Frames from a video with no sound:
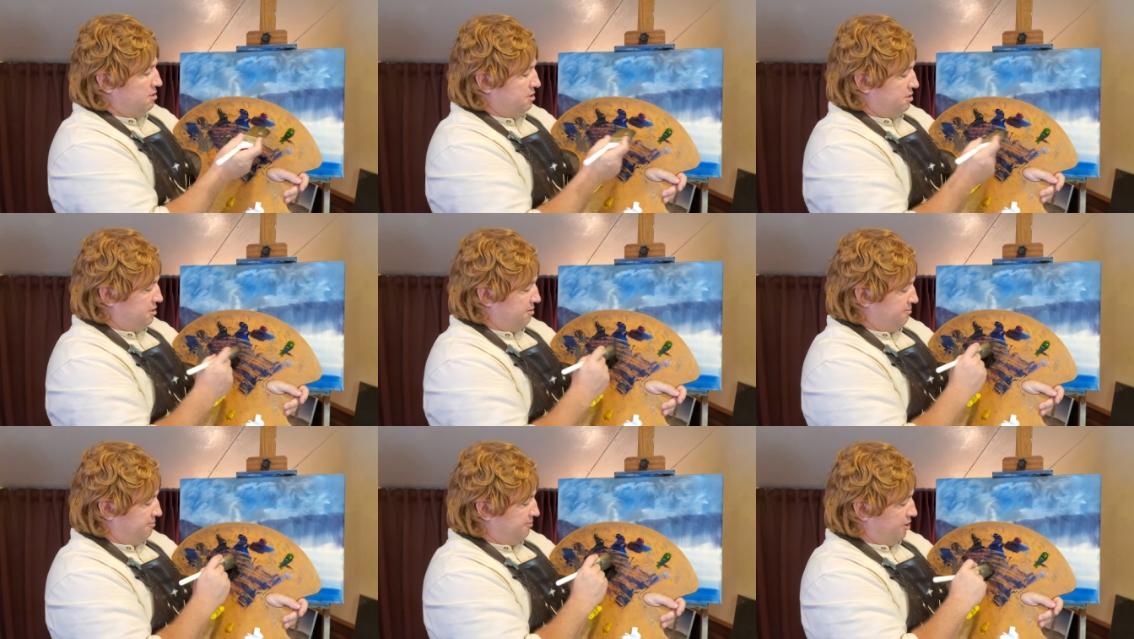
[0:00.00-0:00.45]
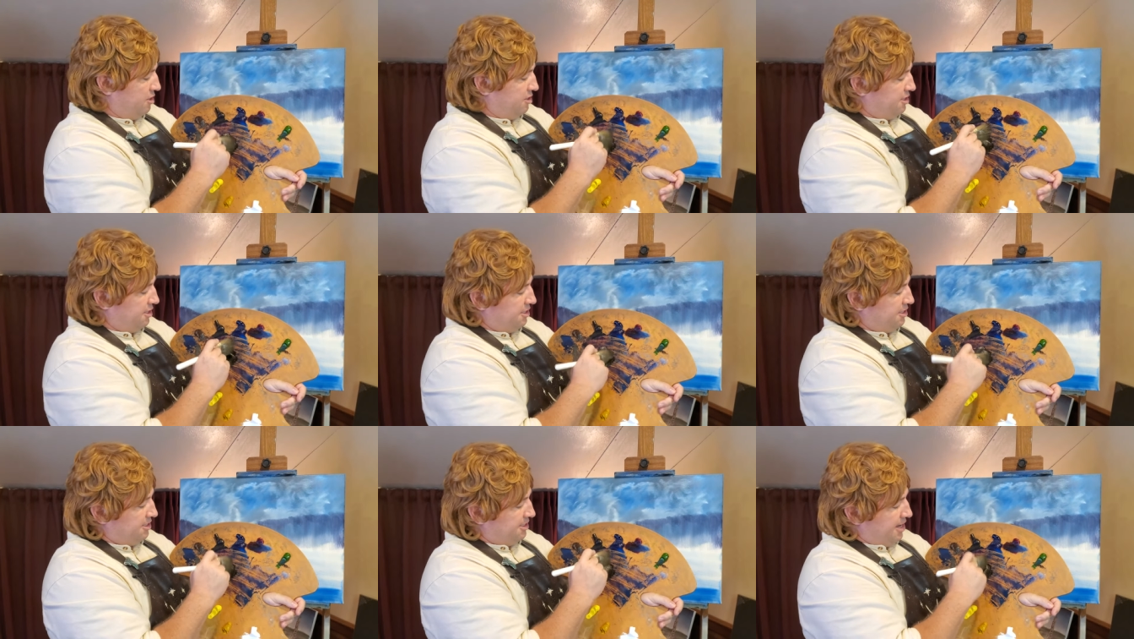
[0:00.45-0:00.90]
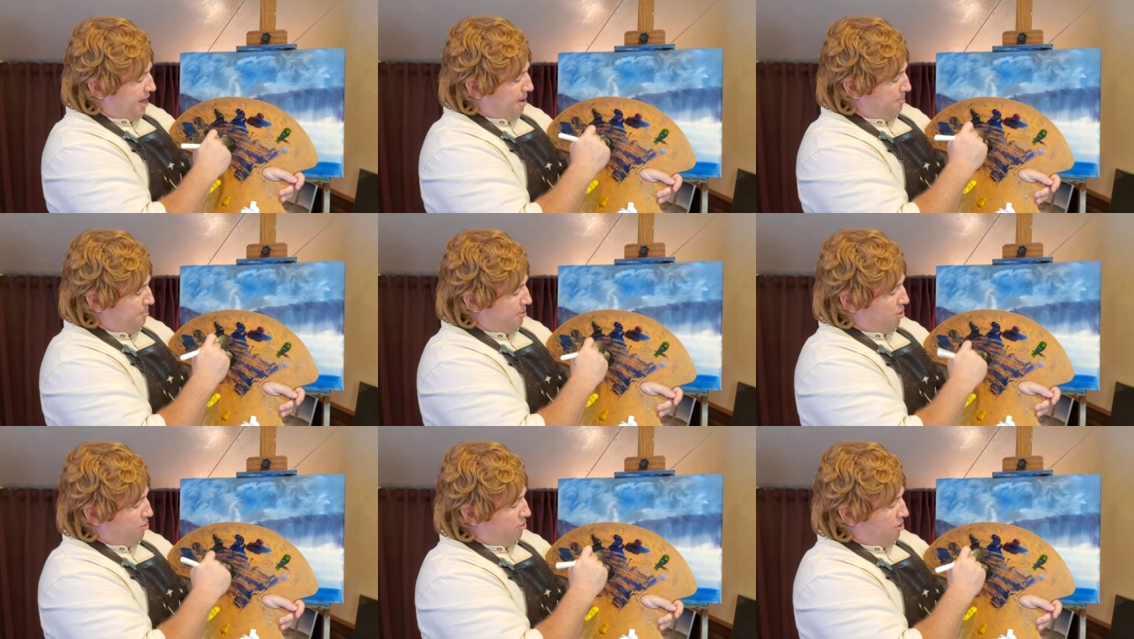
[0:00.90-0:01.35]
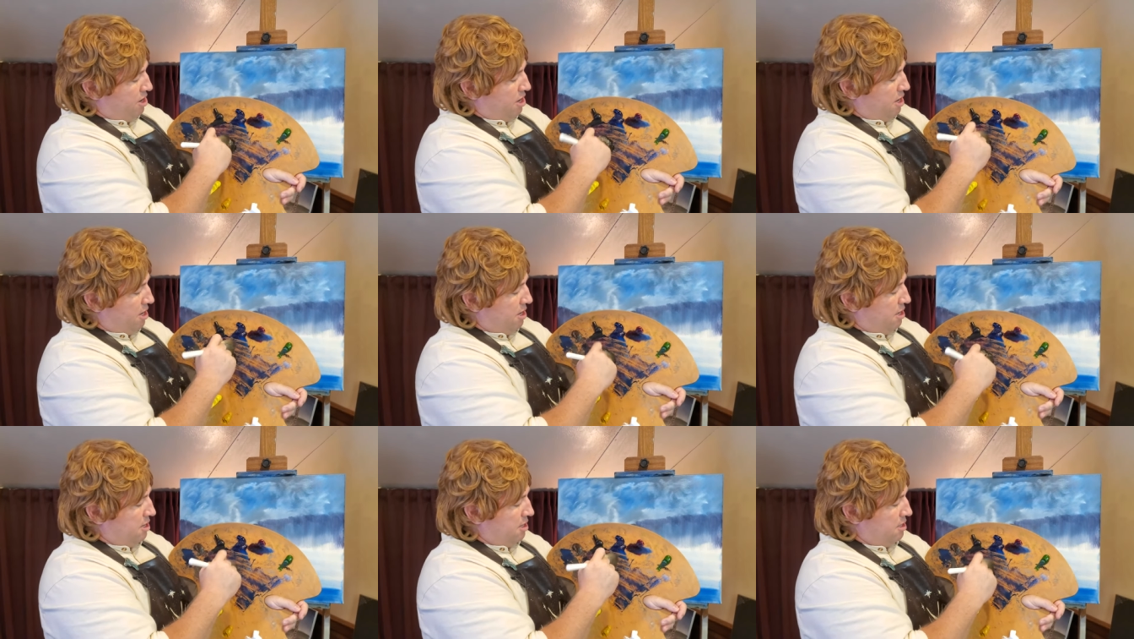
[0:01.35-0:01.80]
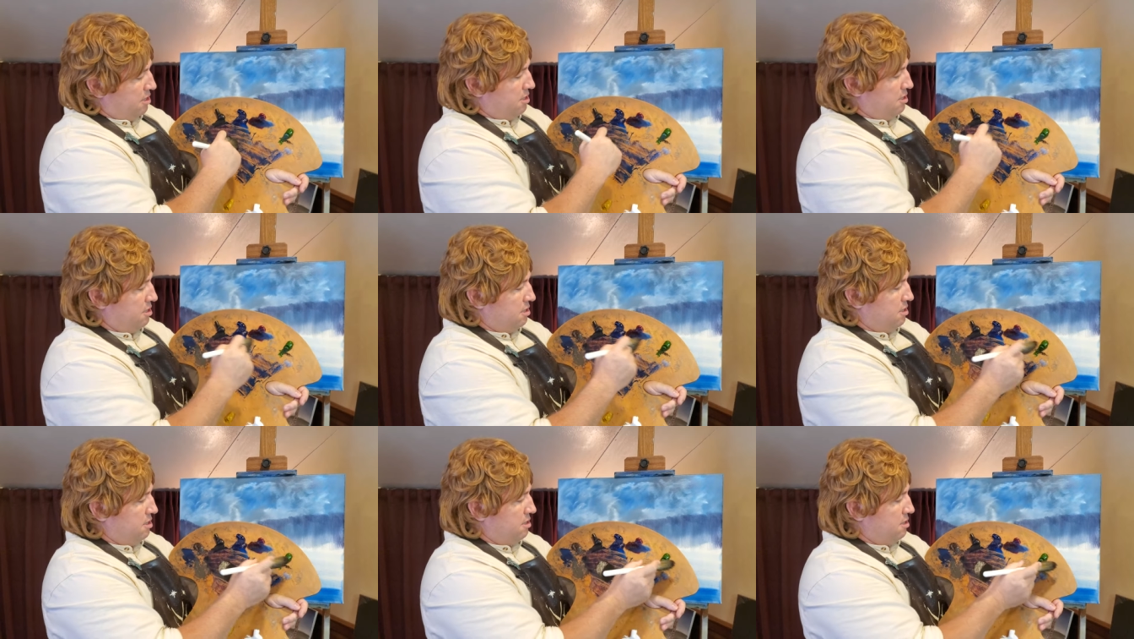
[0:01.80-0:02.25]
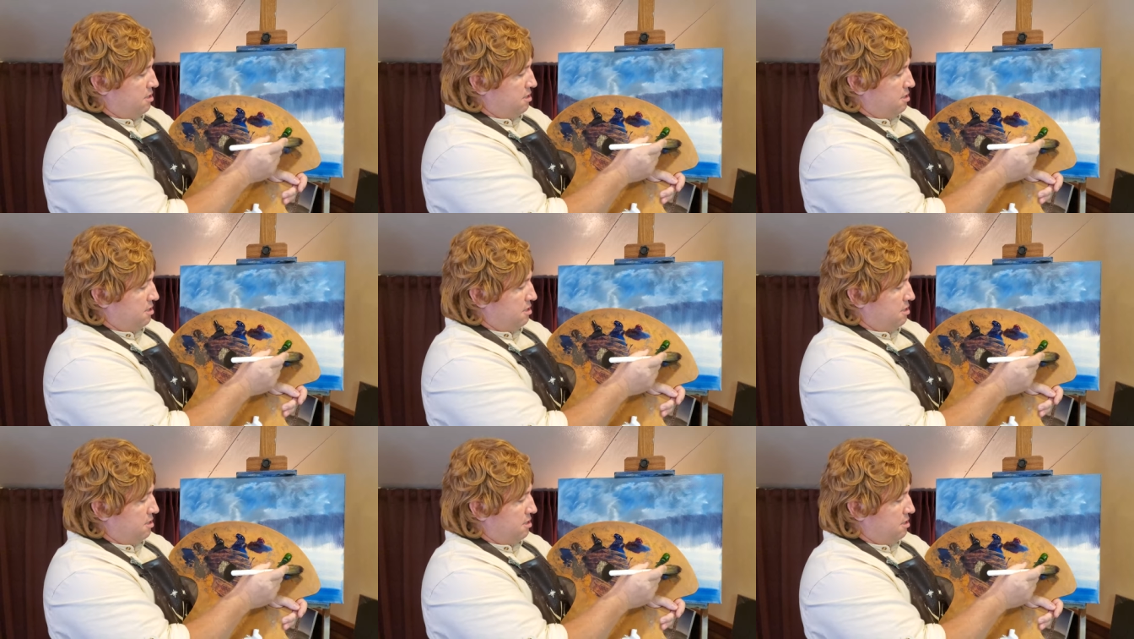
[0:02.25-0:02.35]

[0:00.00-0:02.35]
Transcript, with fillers: some of our sap green.